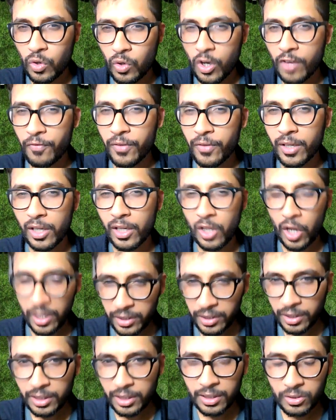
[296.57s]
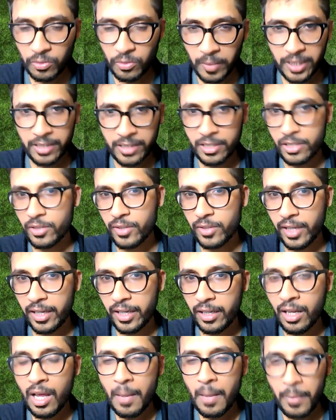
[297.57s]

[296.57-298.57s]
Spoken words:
offer a lot to Manchester United,